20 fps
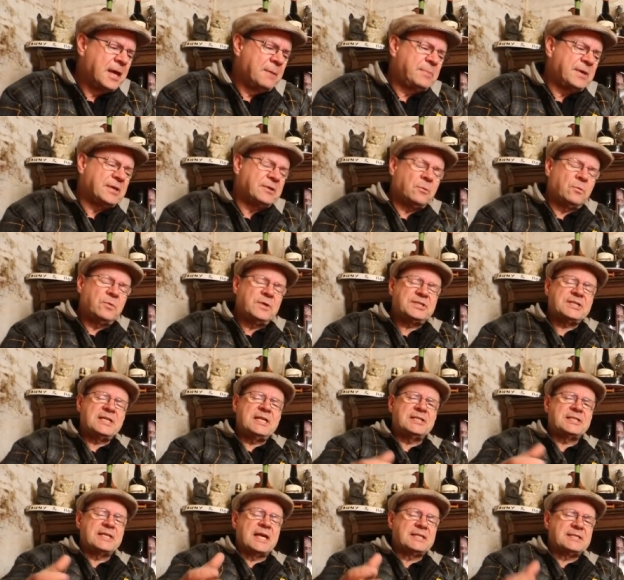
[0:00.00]
But
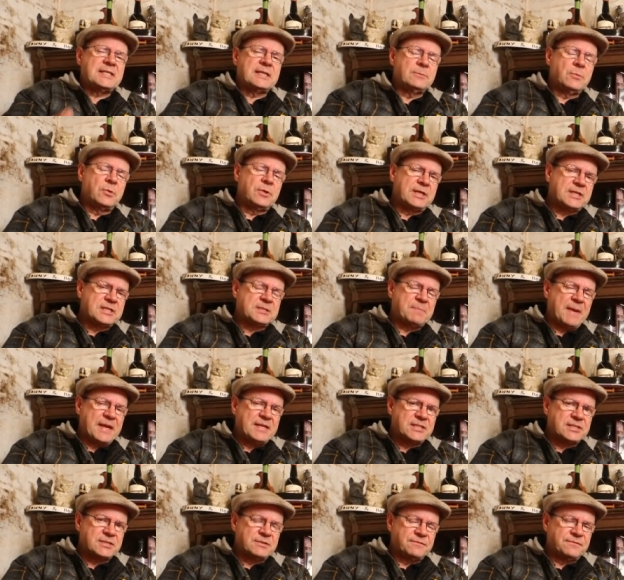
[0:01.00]
whiskey's getting more
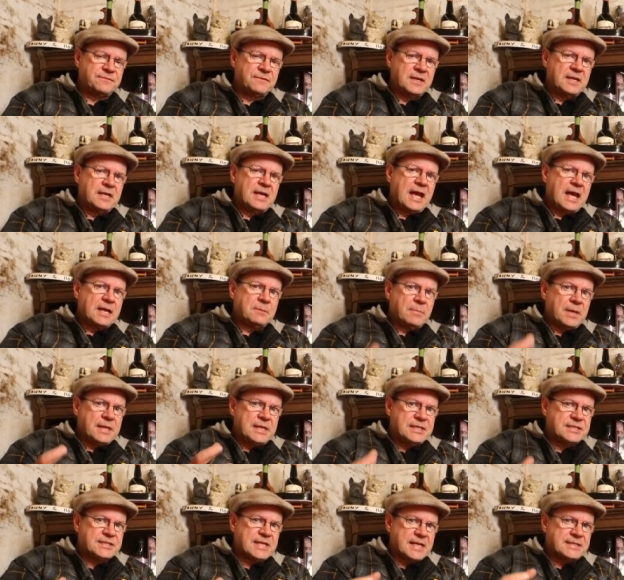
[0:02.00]
expensive and
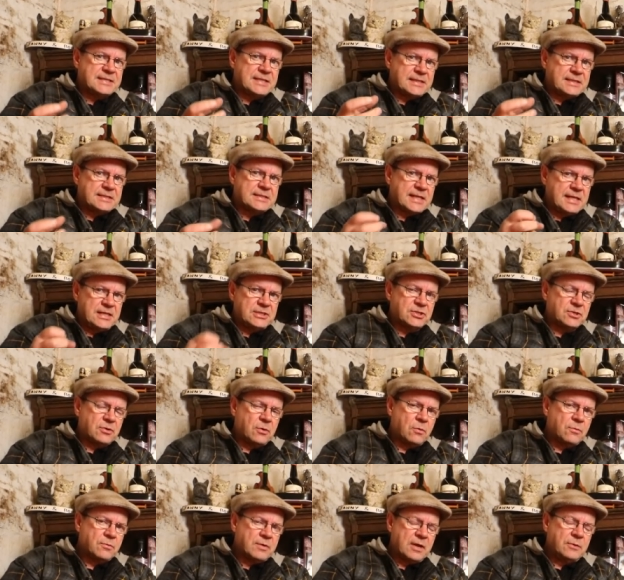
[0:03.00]
money's getting tighter
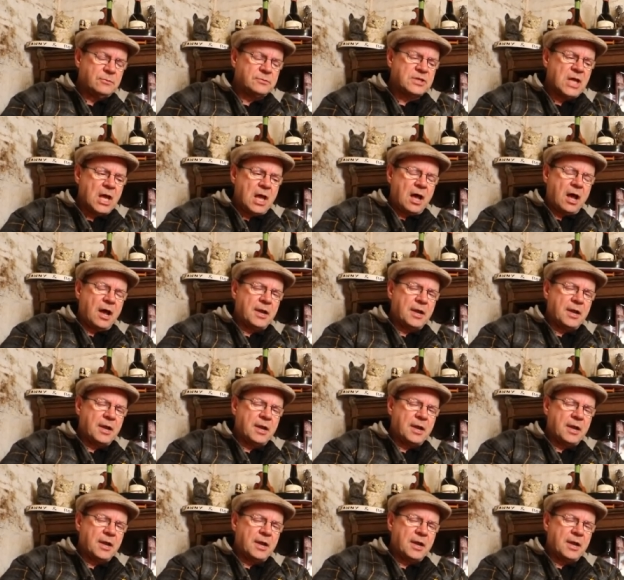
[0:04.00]
all round.